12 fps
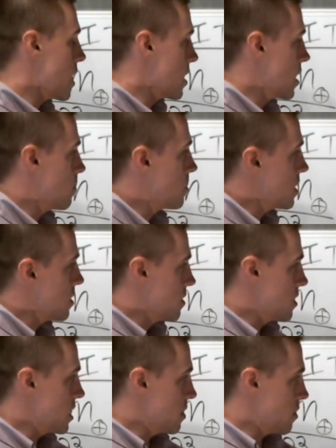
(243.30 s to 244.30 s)
end up,
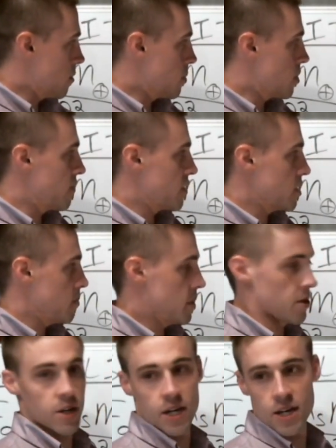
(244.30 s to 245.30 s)
they're perfectly
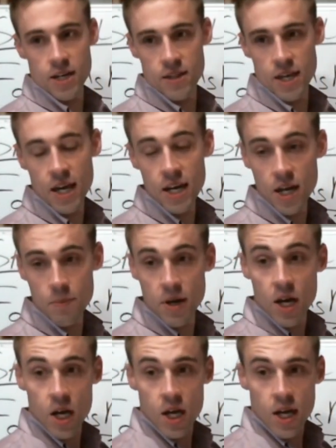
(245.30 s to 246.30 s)
periodic. They end up
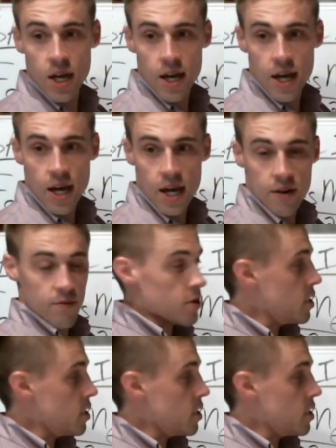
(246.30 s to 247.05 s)
at